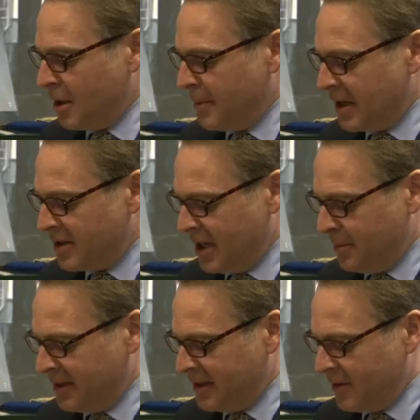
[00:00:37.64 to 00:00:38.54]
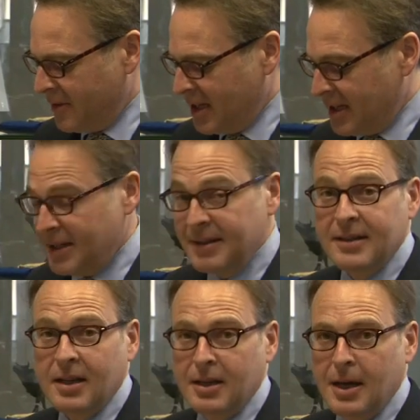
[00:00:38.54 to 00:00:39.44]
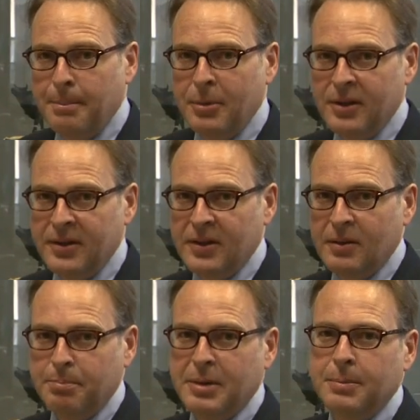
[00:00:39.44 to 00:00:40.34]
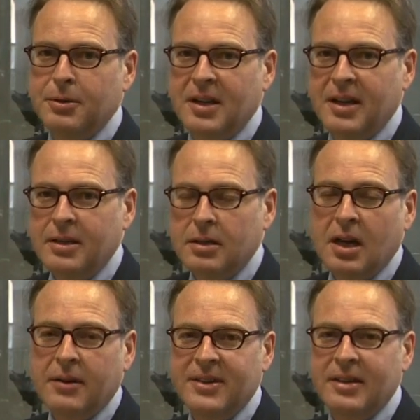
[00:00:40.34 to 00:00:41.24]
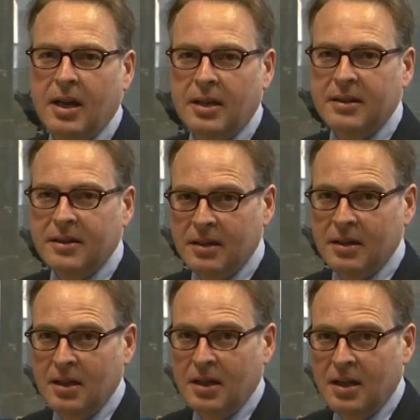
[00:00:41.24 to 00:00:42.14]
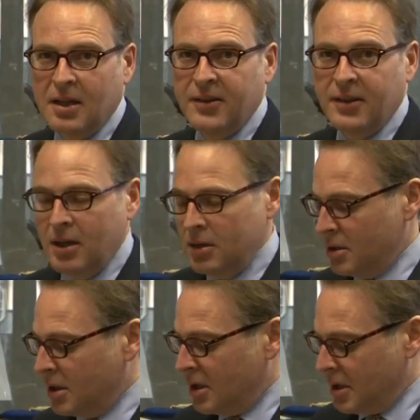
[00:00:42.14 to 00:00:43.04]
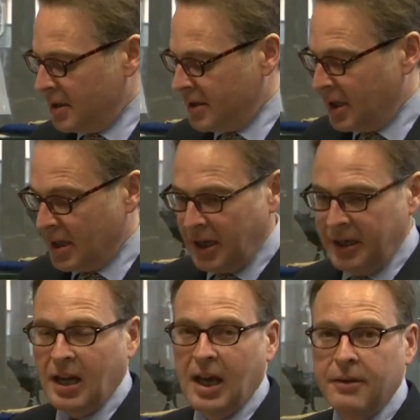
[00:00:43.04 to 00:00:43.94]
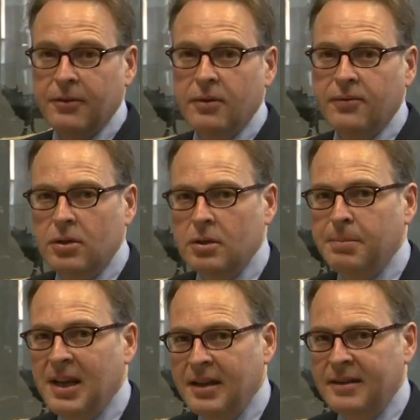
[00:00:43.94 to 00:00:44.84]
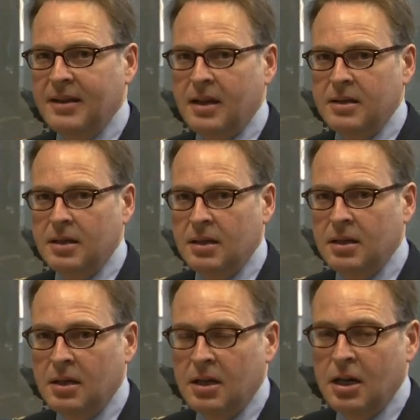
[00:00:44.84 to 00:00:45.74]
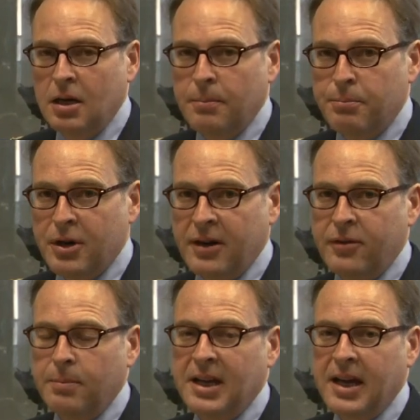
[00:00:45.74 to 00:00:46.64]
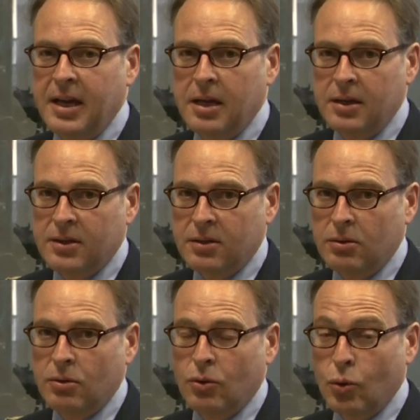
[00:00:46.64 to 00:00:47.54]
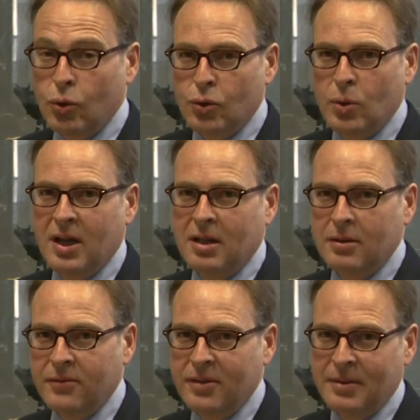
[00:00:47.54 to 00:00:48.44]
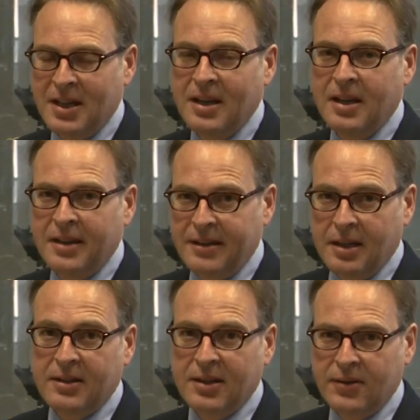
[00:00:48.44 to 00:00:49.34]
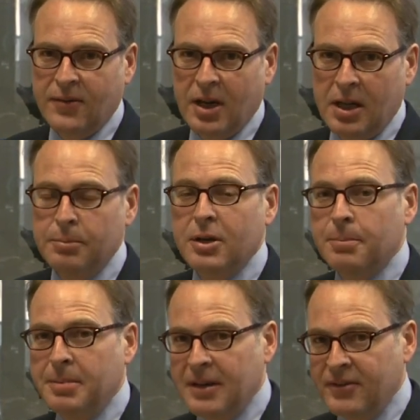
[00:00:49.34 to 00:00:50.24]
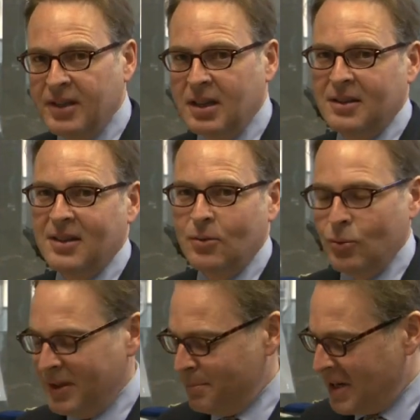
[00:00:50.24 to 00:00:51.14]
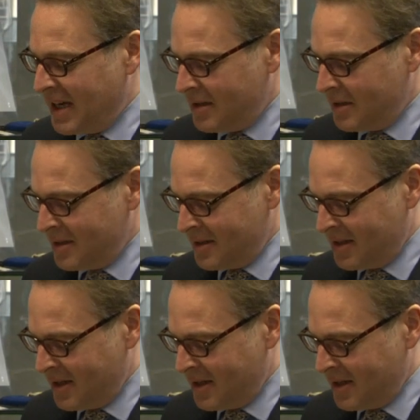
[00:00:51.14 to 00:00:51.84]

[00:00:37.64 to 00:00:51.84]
about table silver is numbers. People like to have sets, so they like to have a full place setting, preferably eight or twelve. Six is fine, but above six is always better.